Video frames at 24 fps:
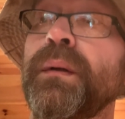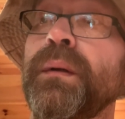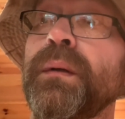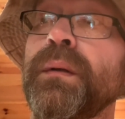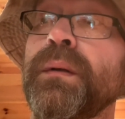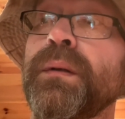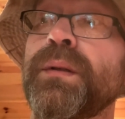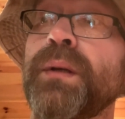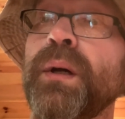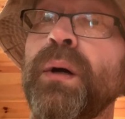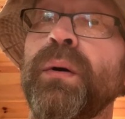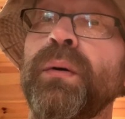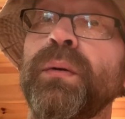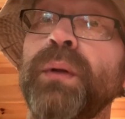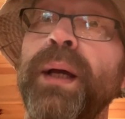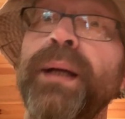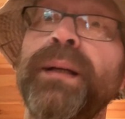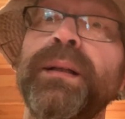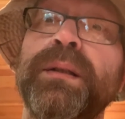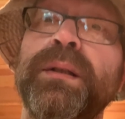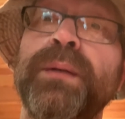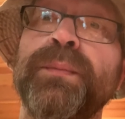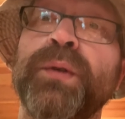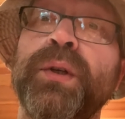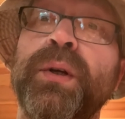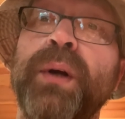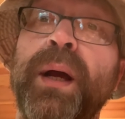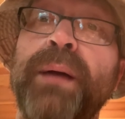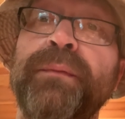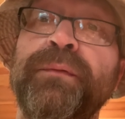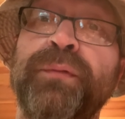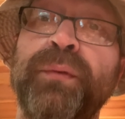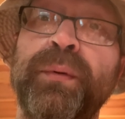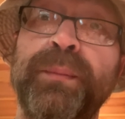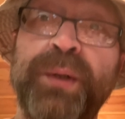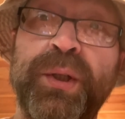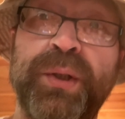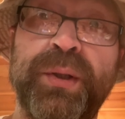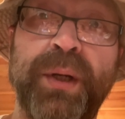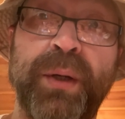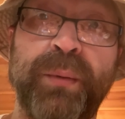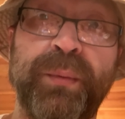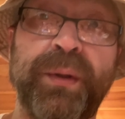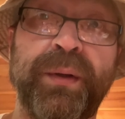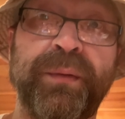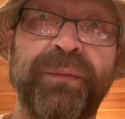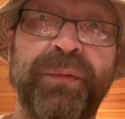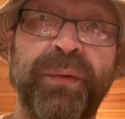So like and subscribe for me, share
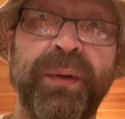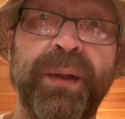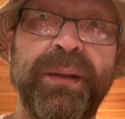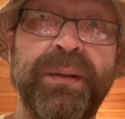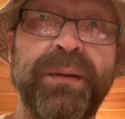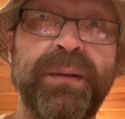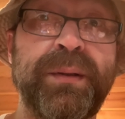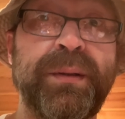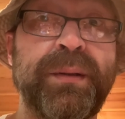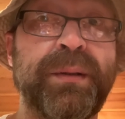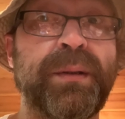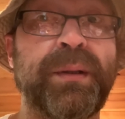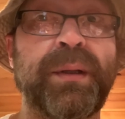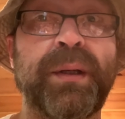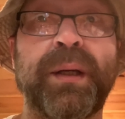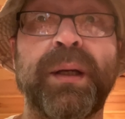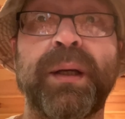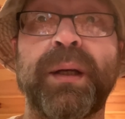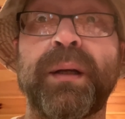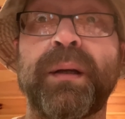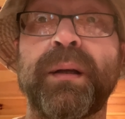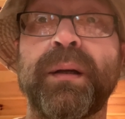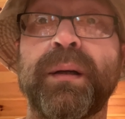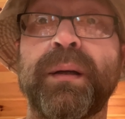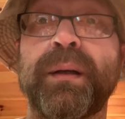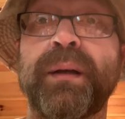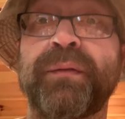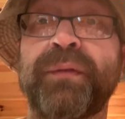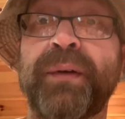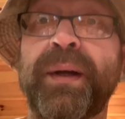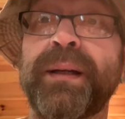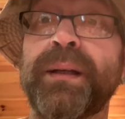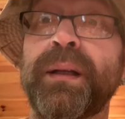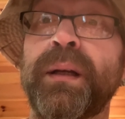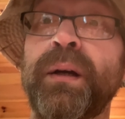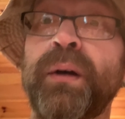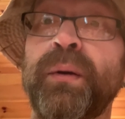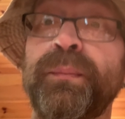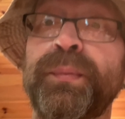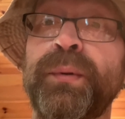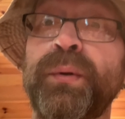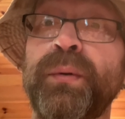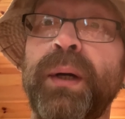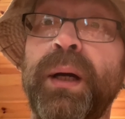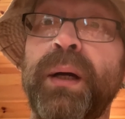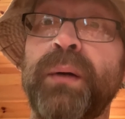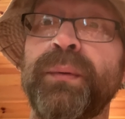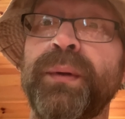with your friends, and if I can help
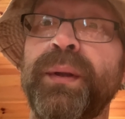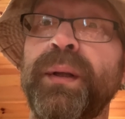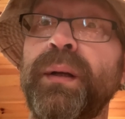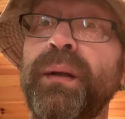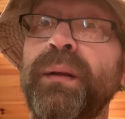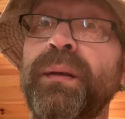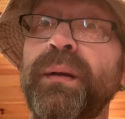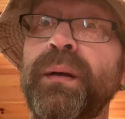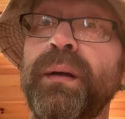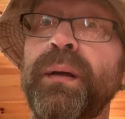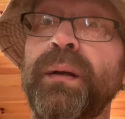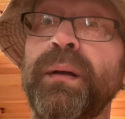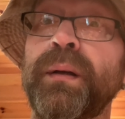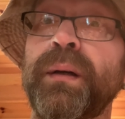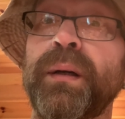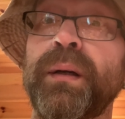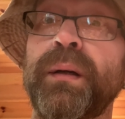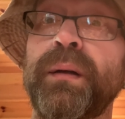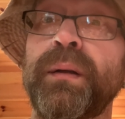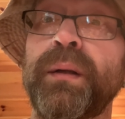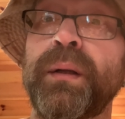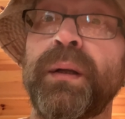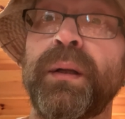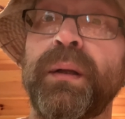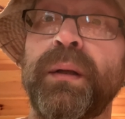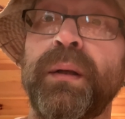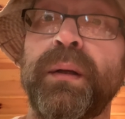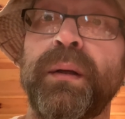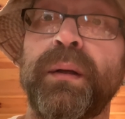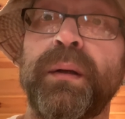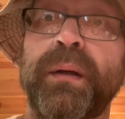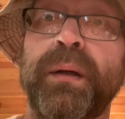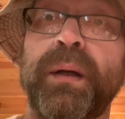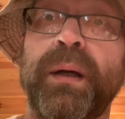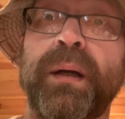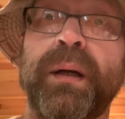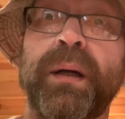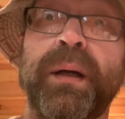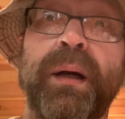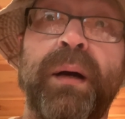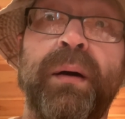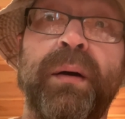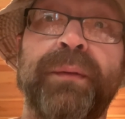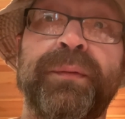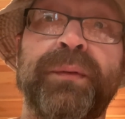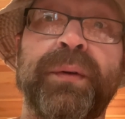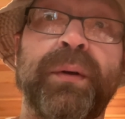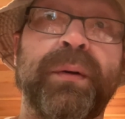you out with anything
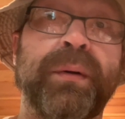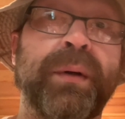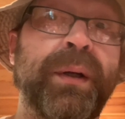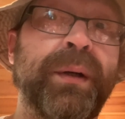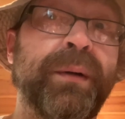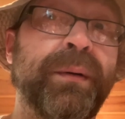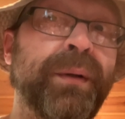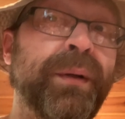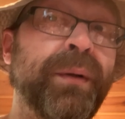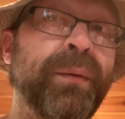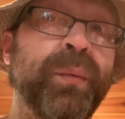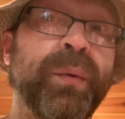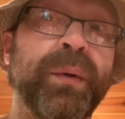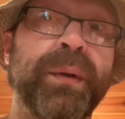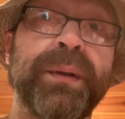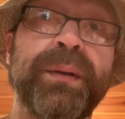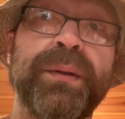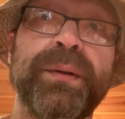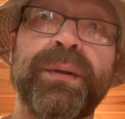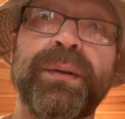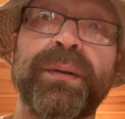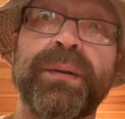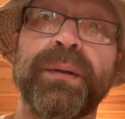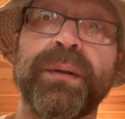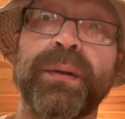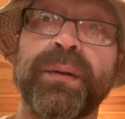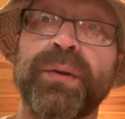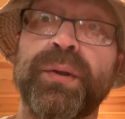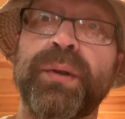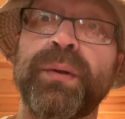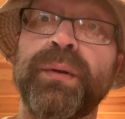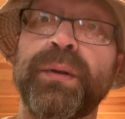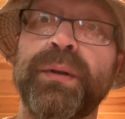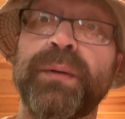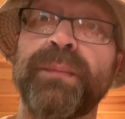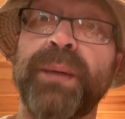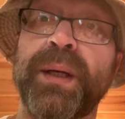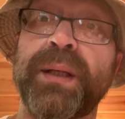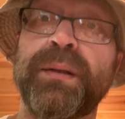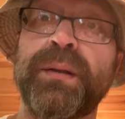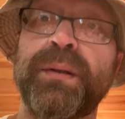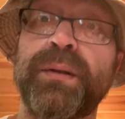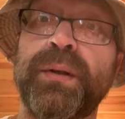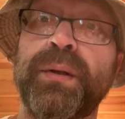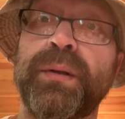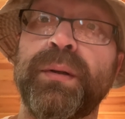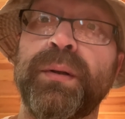off the grid or in the woods, shoot us a message.